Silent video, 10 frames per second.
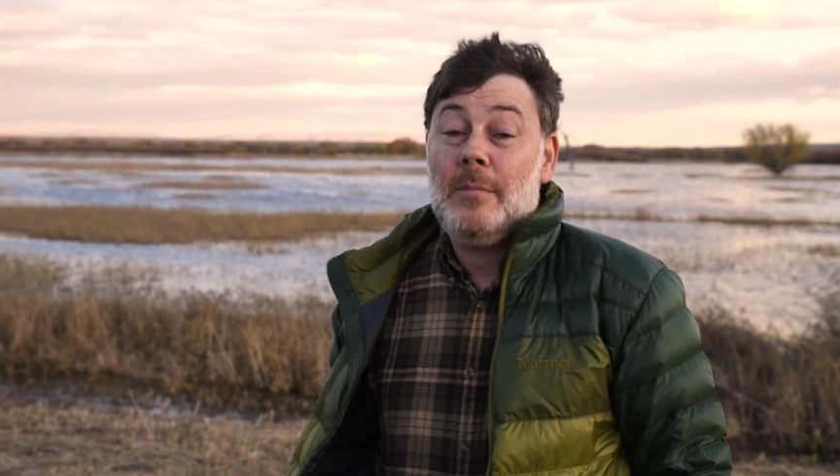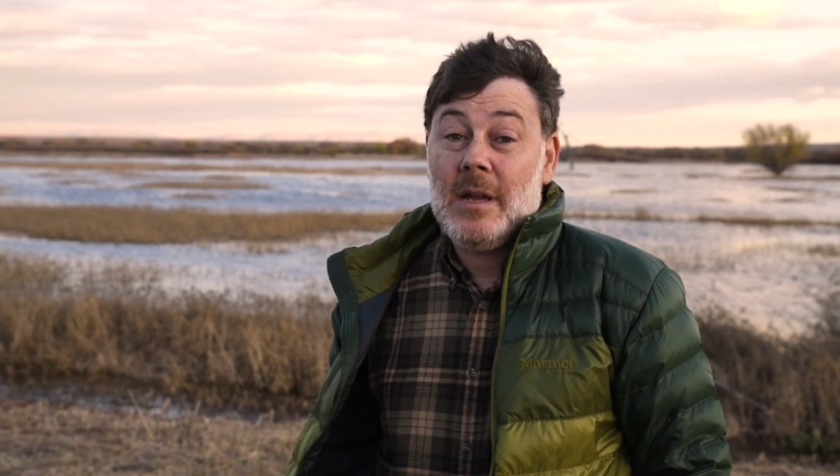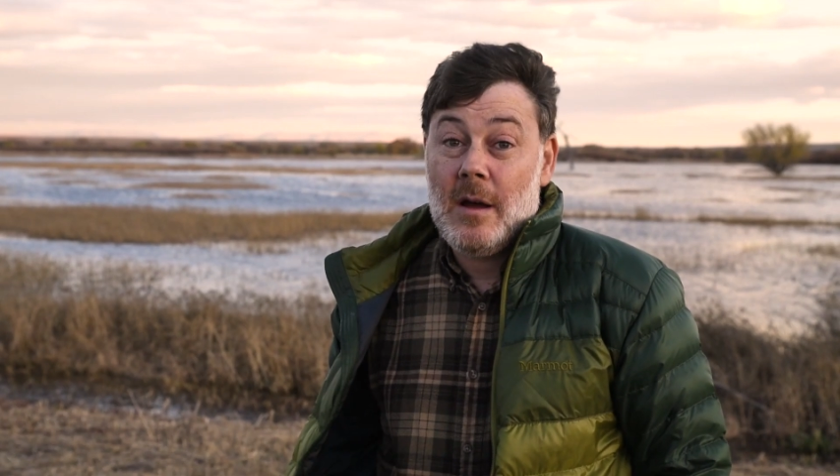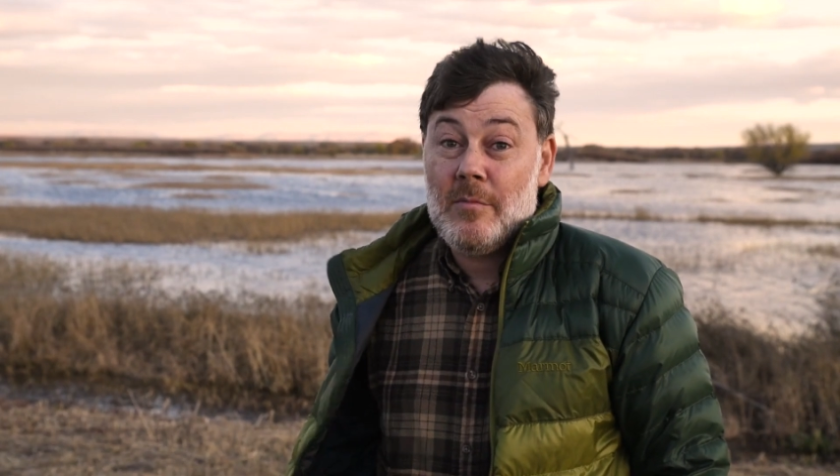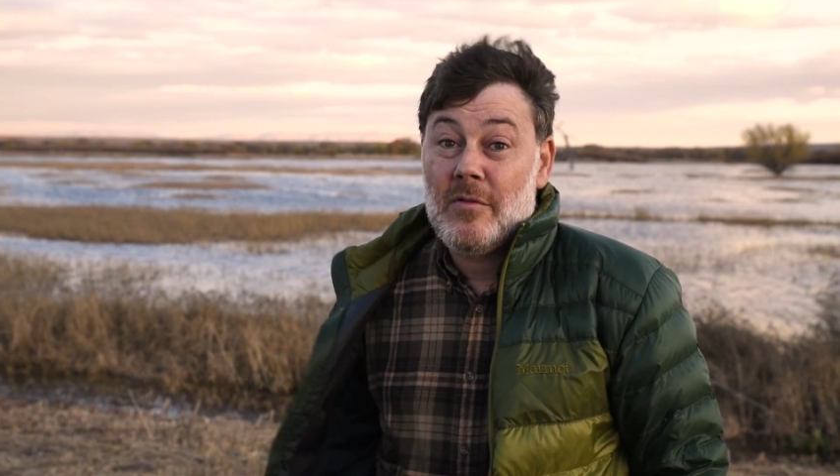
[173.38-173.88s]
to
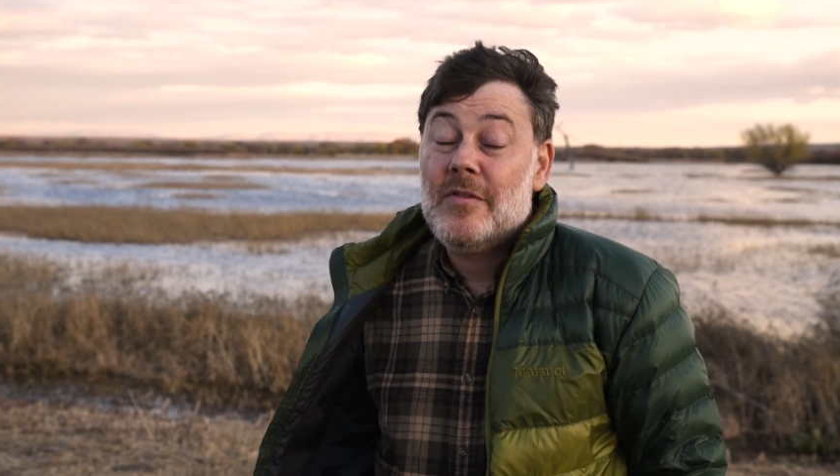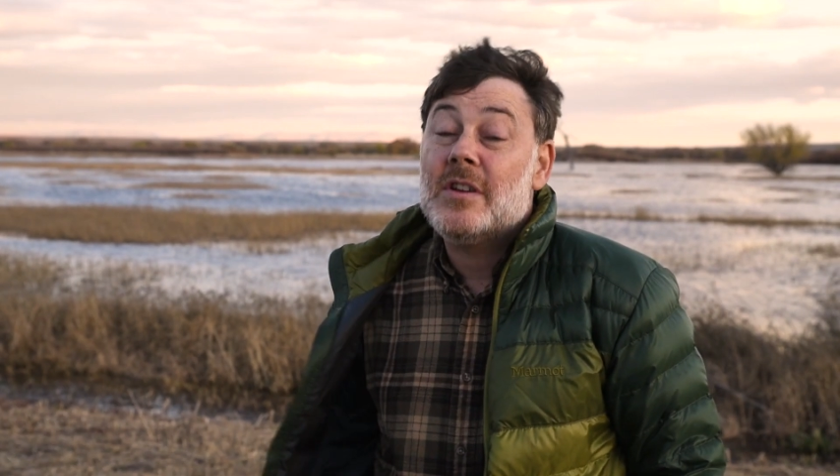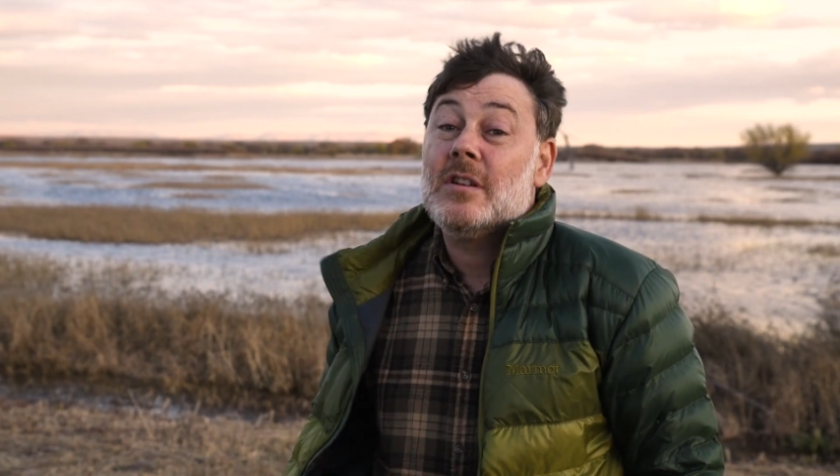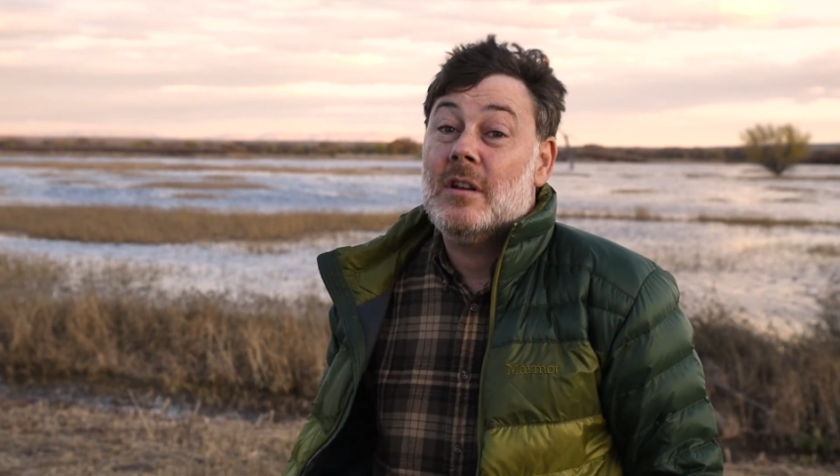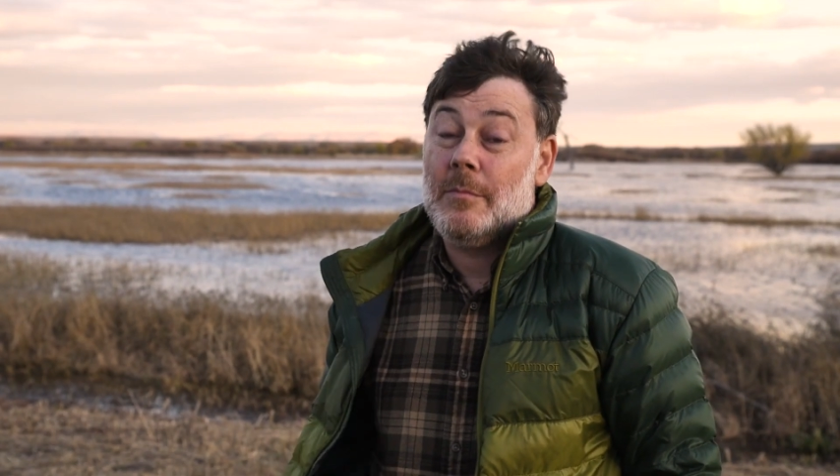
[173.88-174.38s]
become
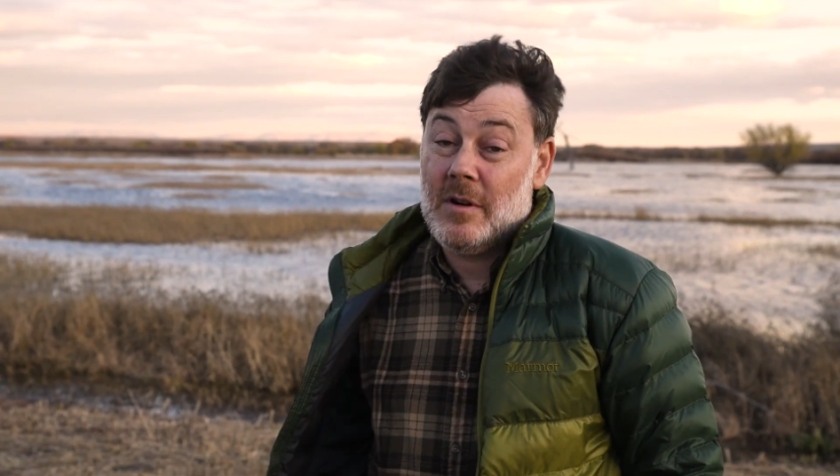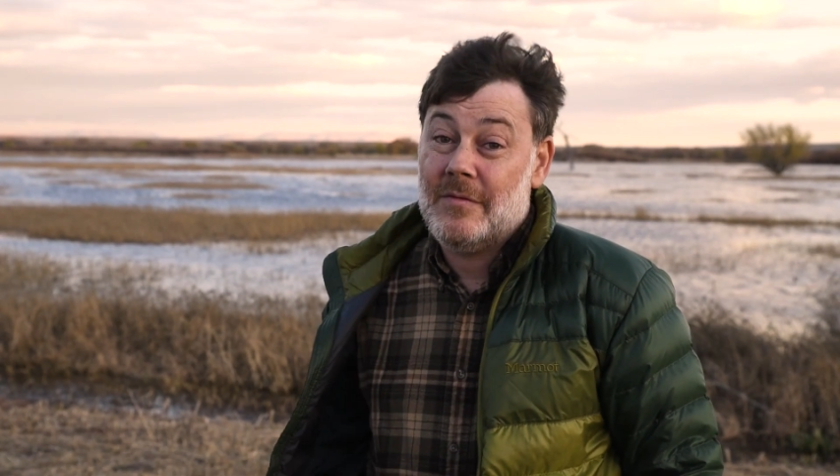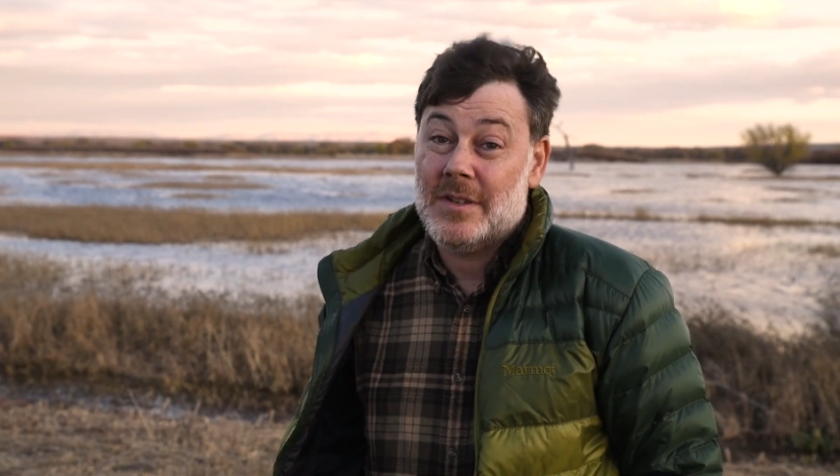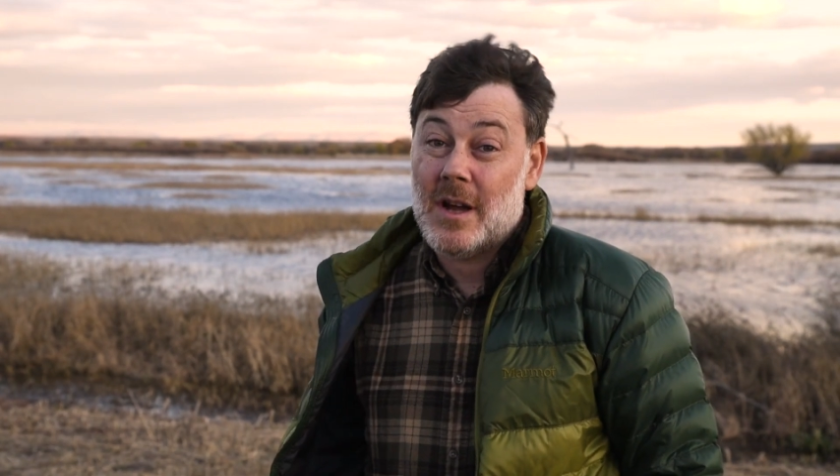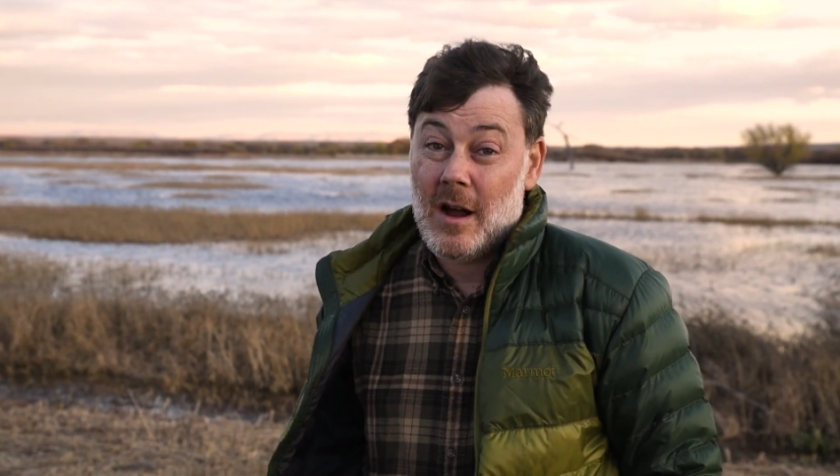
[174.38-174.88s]
proficient in
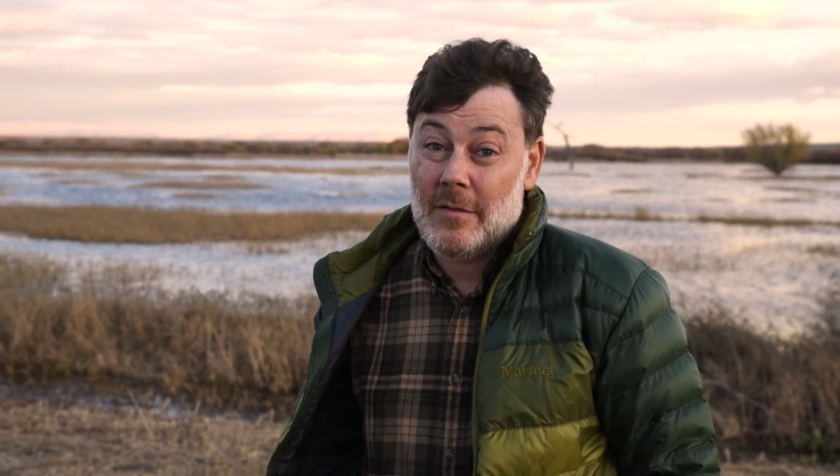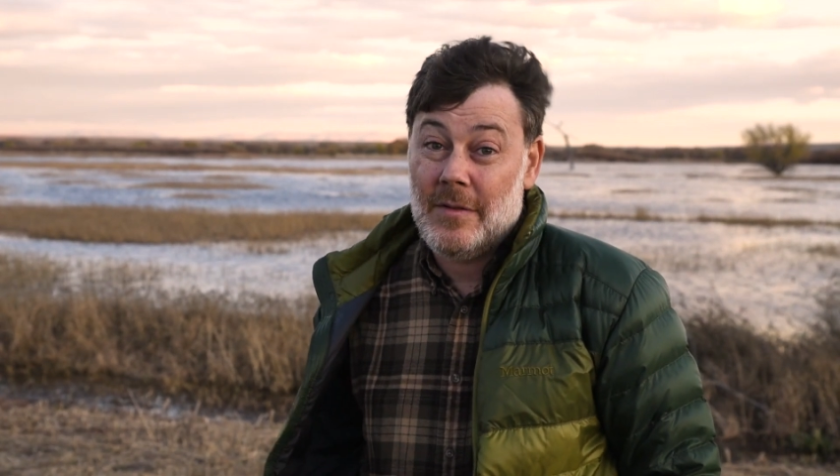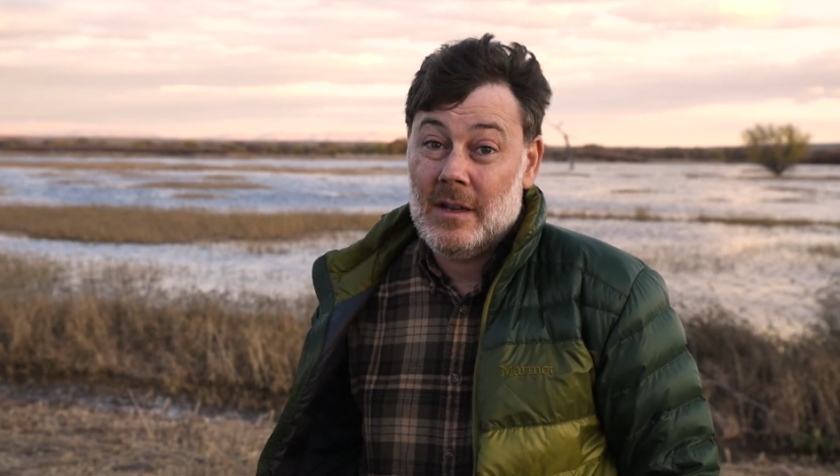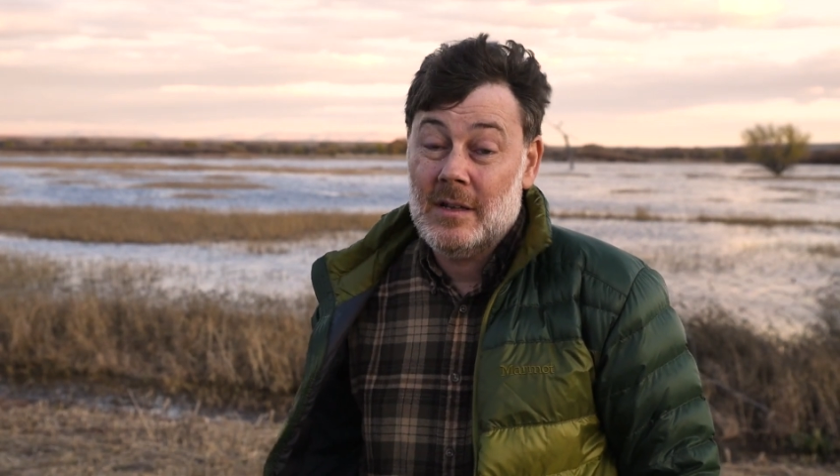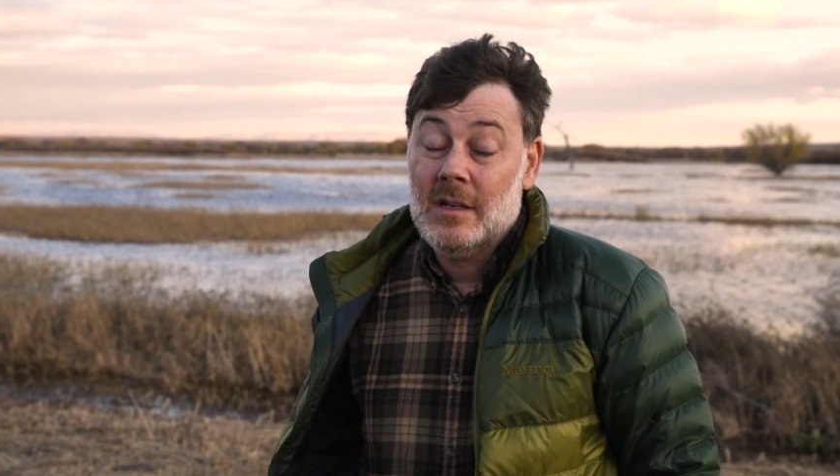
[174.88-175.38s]
bird
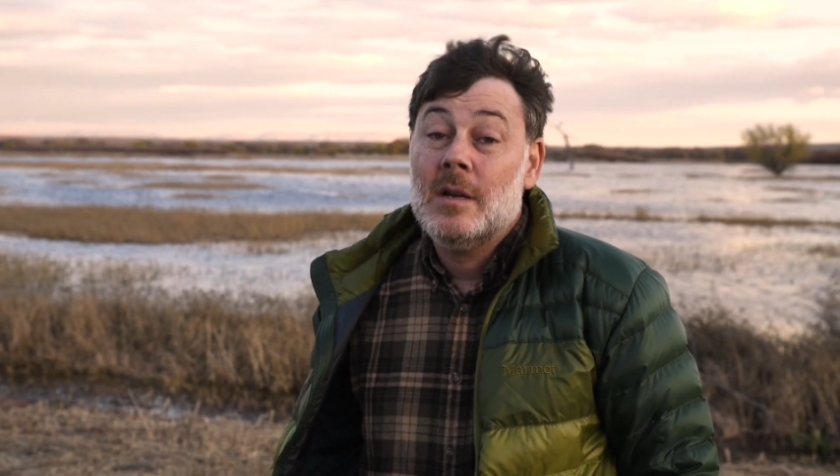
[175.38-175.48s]
photography,